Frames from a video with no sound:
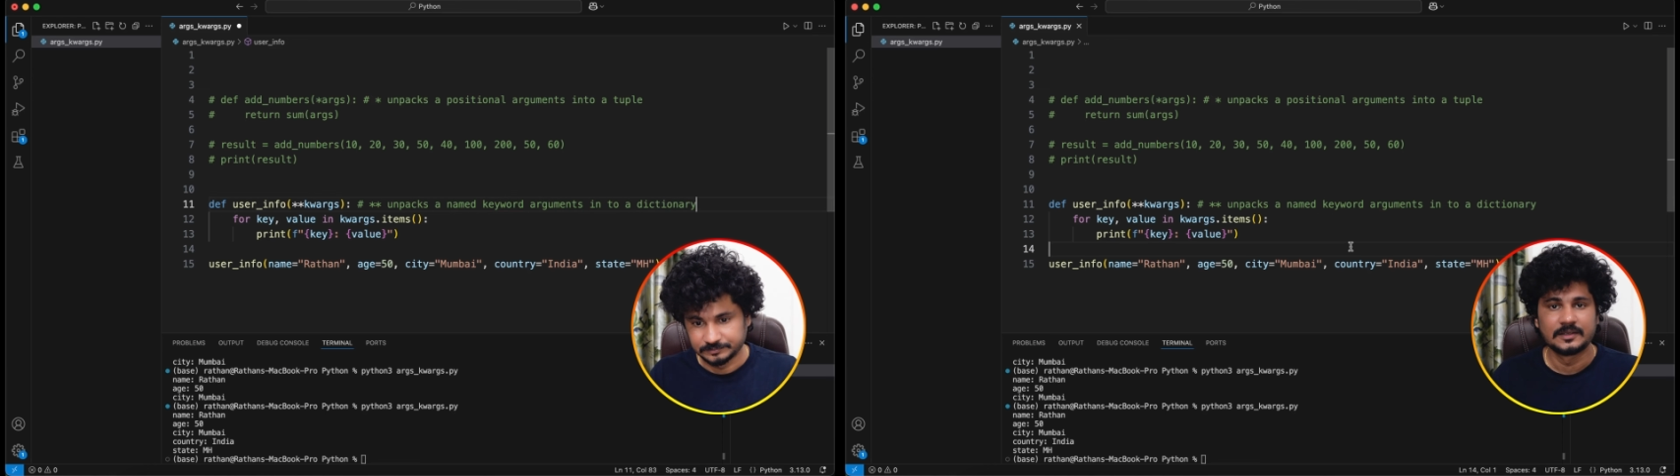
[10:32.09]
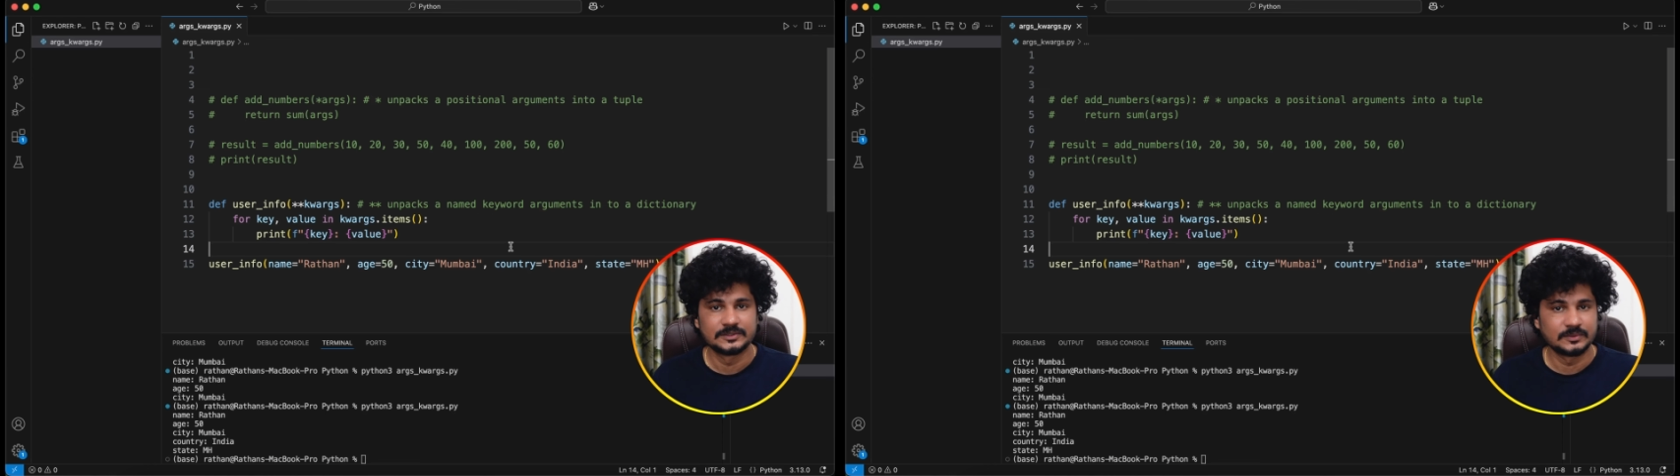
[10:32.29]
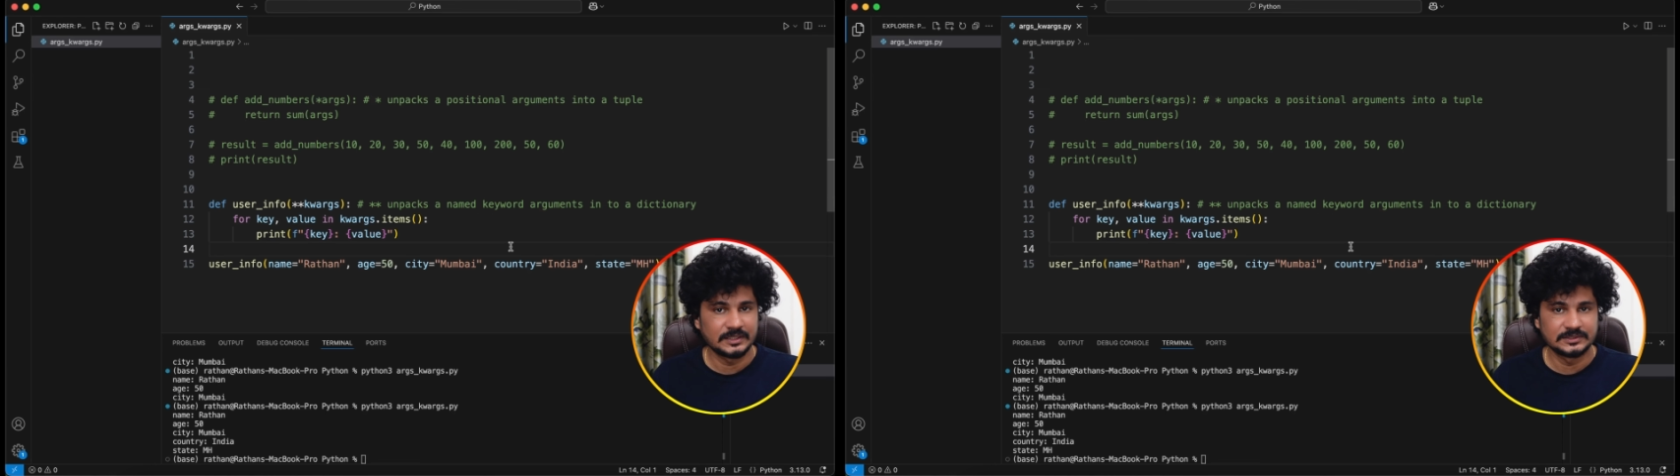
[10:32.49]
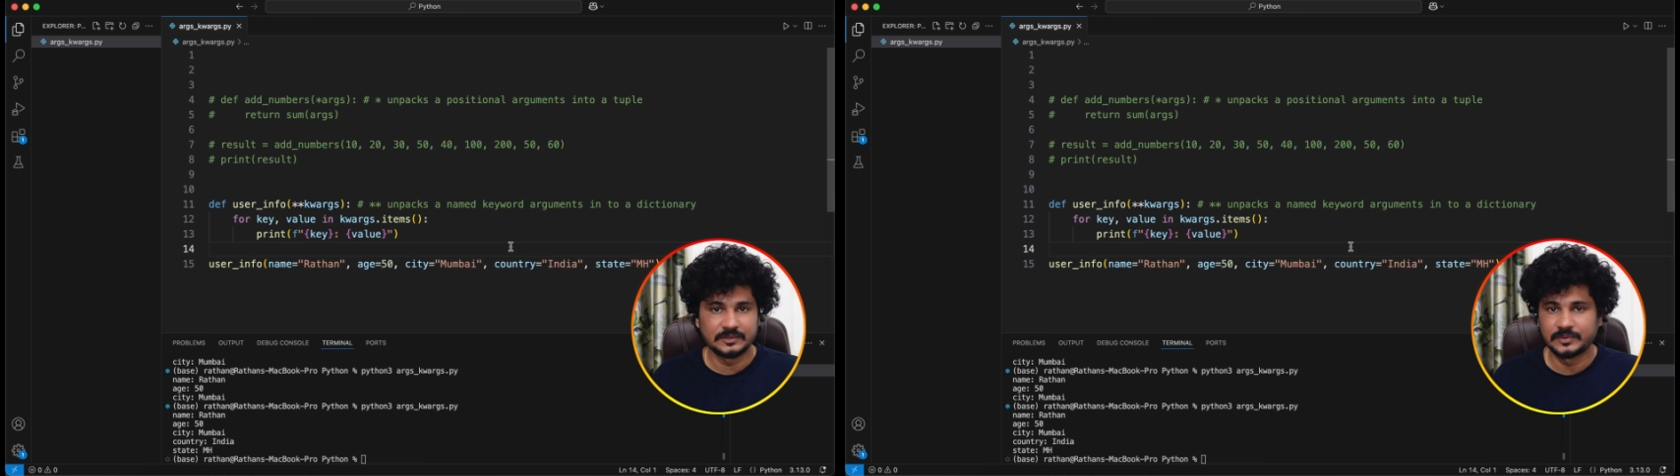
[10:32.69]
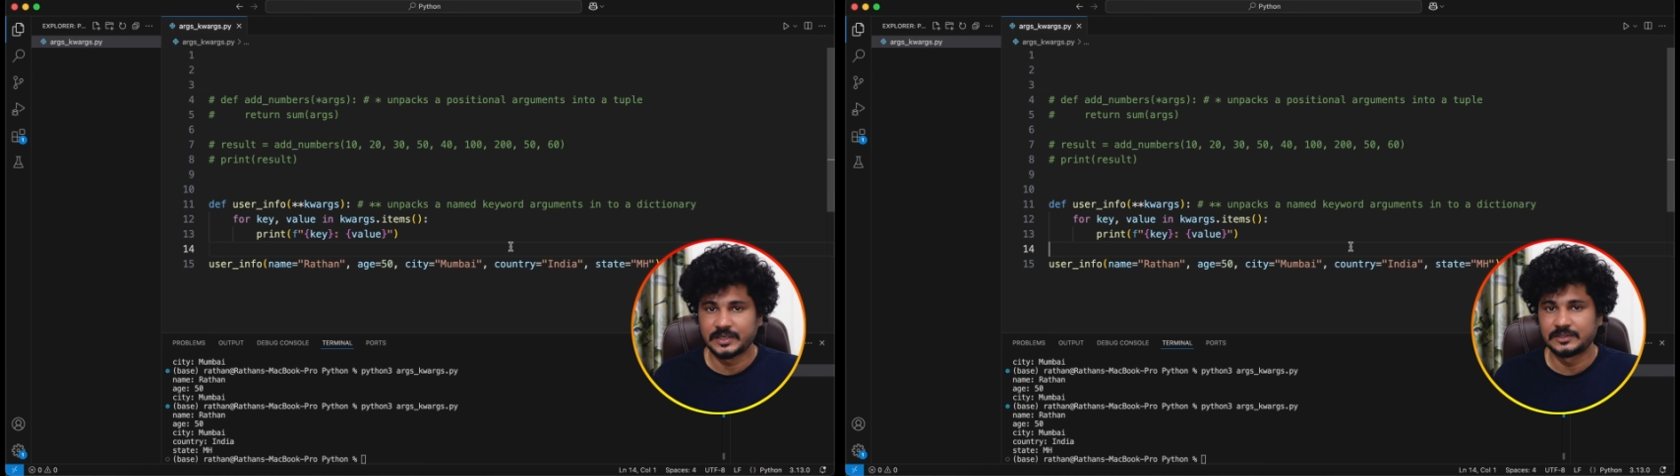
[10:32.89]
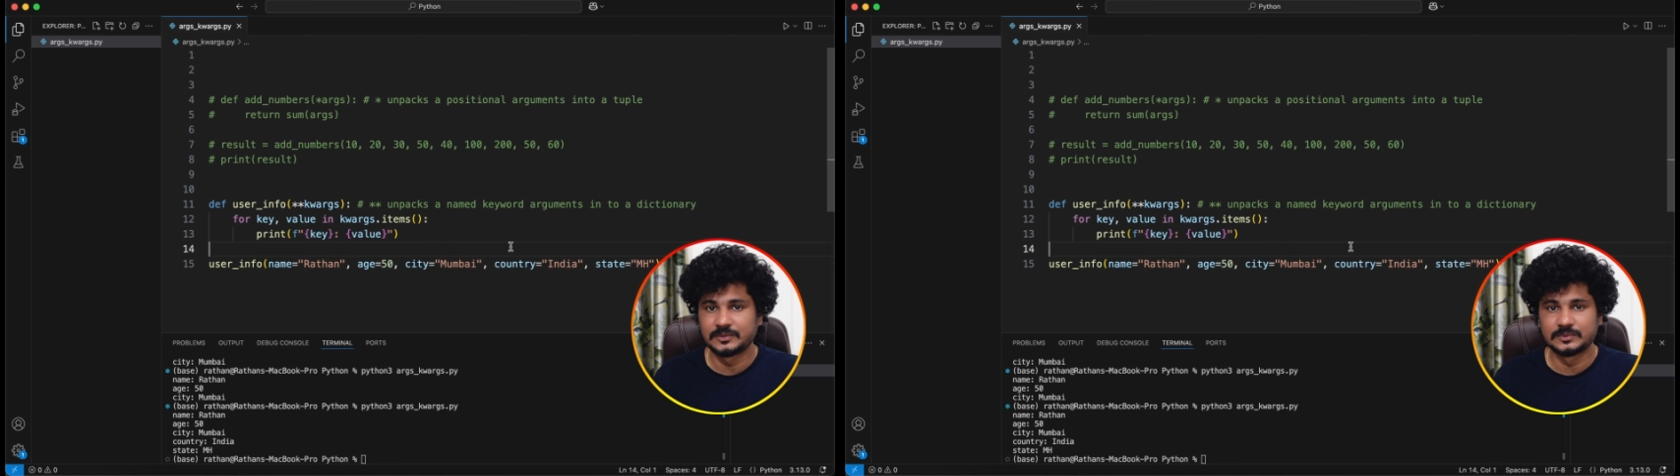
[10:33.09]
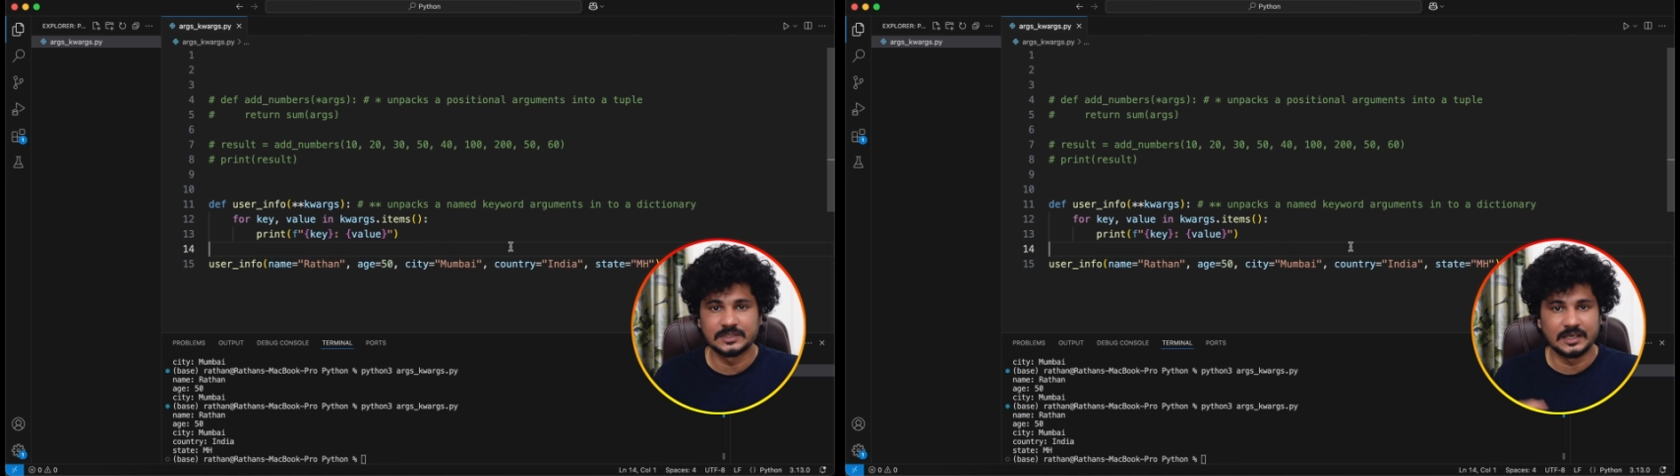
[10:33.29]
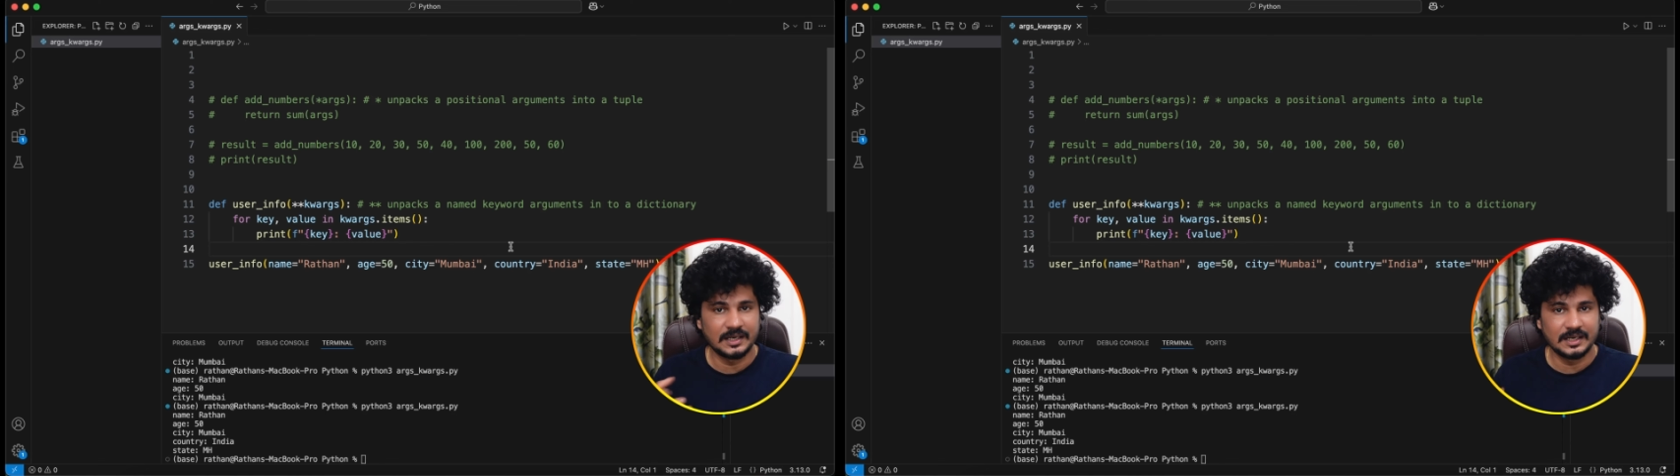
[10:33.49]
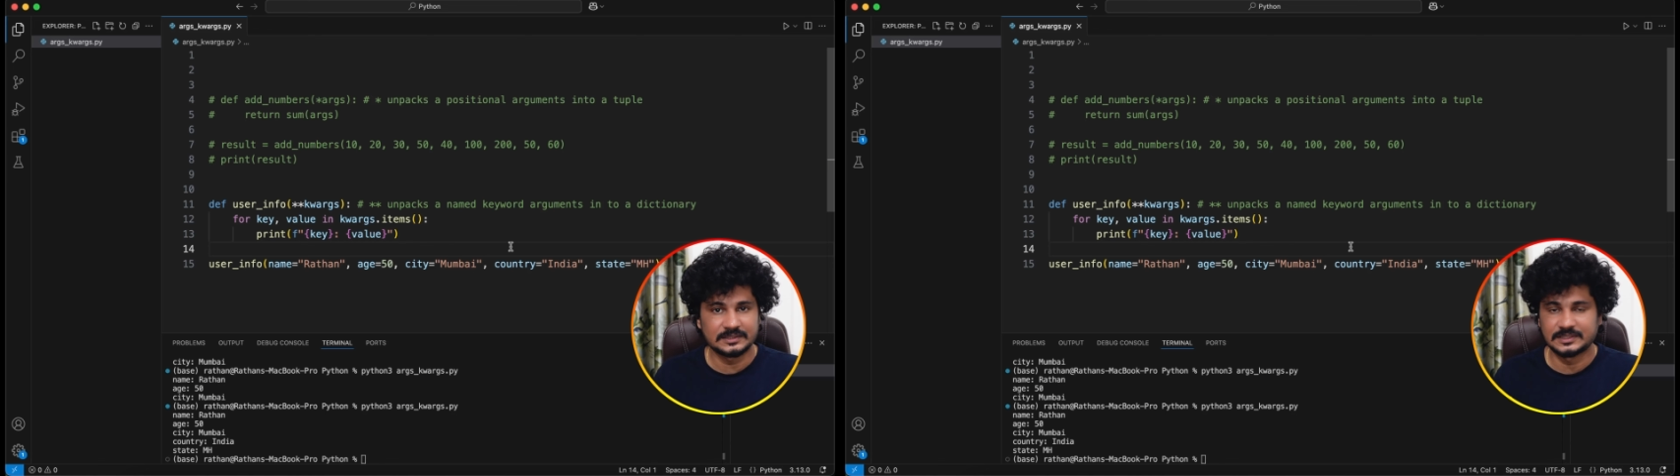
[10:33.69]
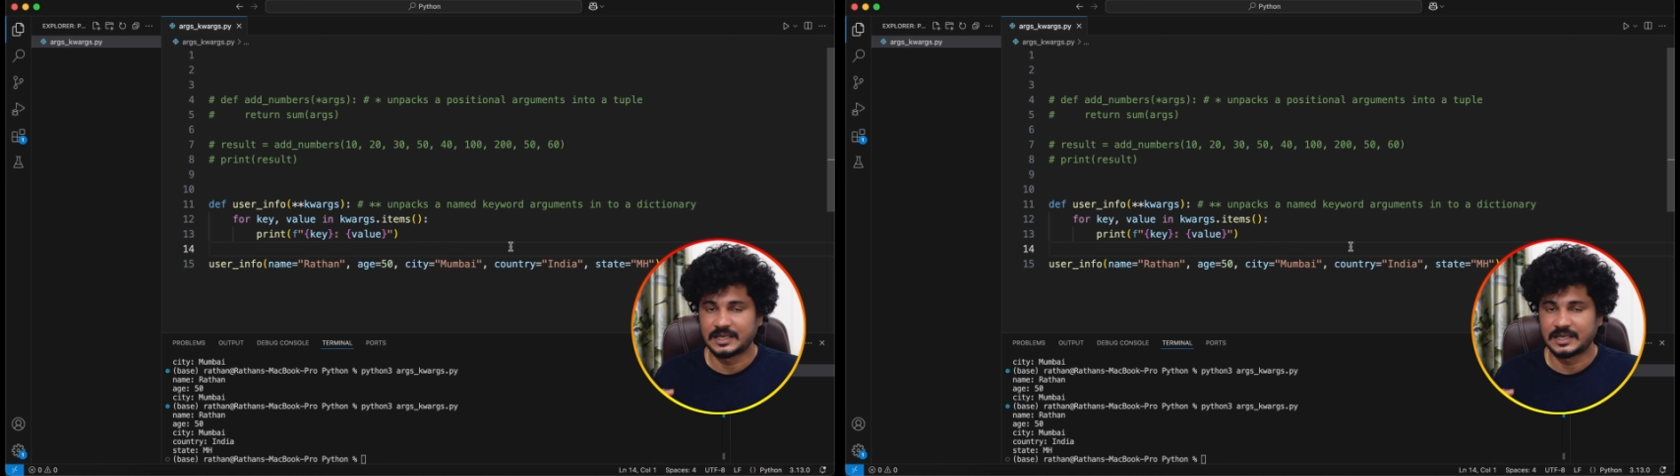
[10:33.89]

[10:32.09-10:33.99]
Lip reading: So that's how you can use Args